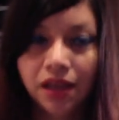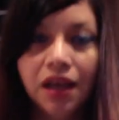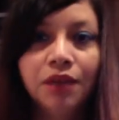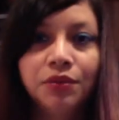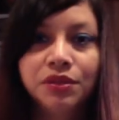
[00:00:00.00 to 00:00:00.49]

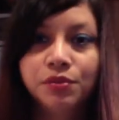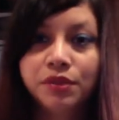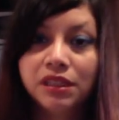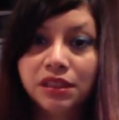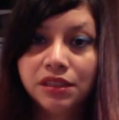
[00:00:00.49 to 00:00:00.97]
I was
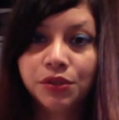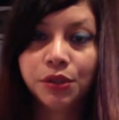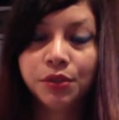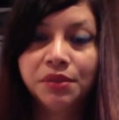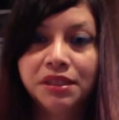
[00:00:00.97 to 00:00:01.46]
really
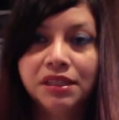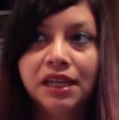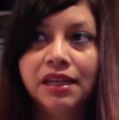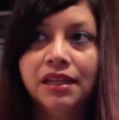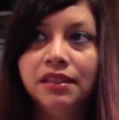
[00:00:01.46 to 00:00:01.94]
determined,
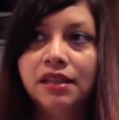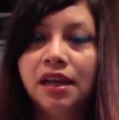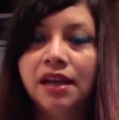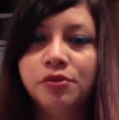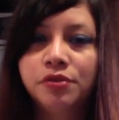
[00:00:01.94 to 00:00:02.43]
and
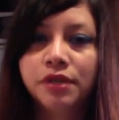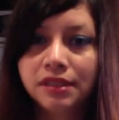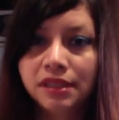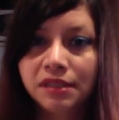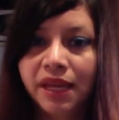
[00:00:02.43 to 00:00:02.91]
I
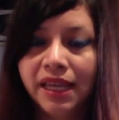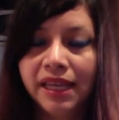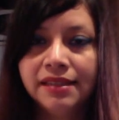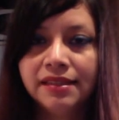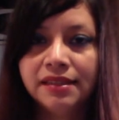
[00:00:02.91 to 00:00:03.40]
trusted my
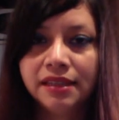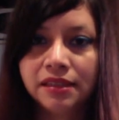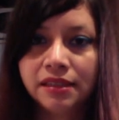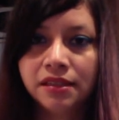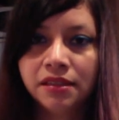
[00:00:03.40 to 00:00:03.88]

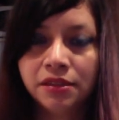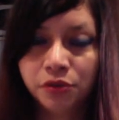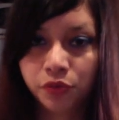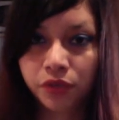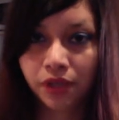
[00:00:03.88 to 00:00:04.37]
instinct in the
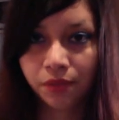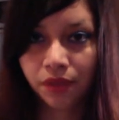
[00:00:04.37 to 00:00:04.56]
dream.